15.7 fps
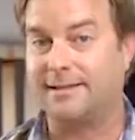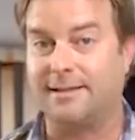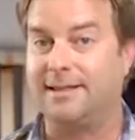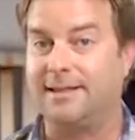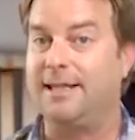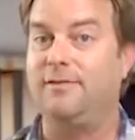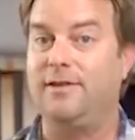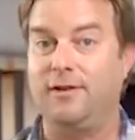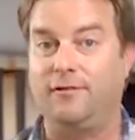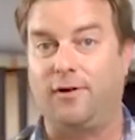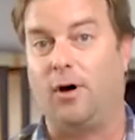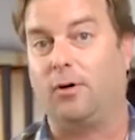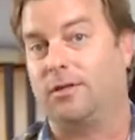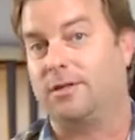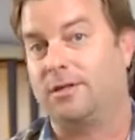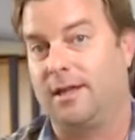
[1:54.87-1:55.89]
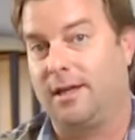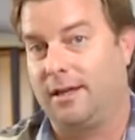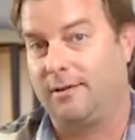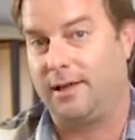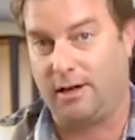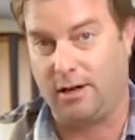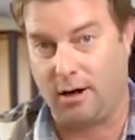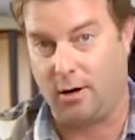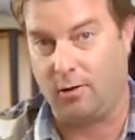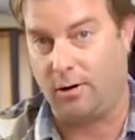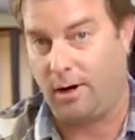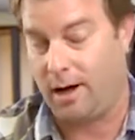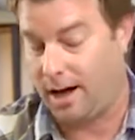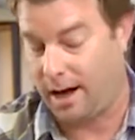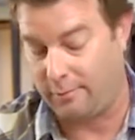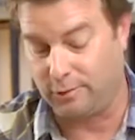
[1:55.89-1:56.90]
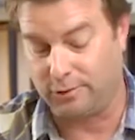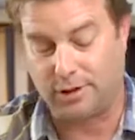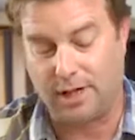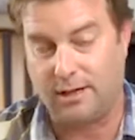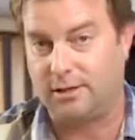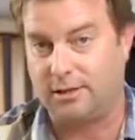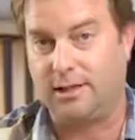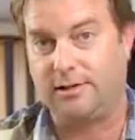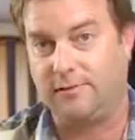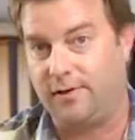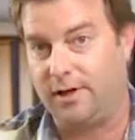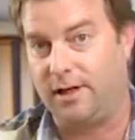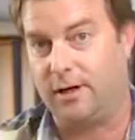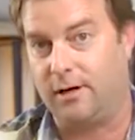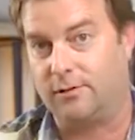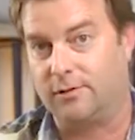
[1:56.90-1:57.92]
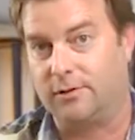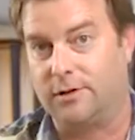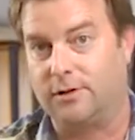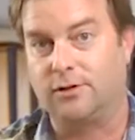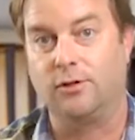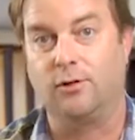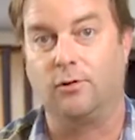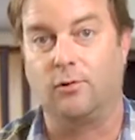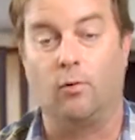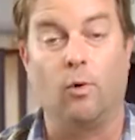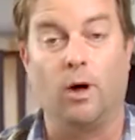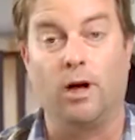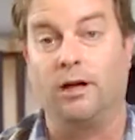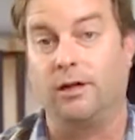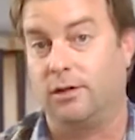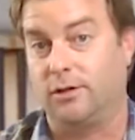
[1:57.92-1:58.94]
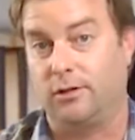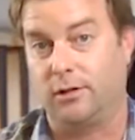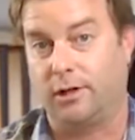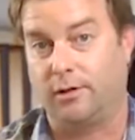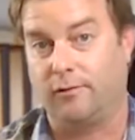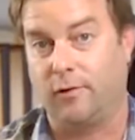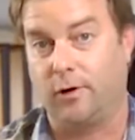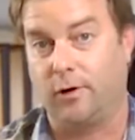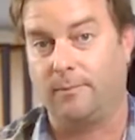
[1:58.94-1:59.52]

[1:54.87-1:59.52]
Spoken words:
the TV folks. They know. I will change these videos to suit what it is you're looking for.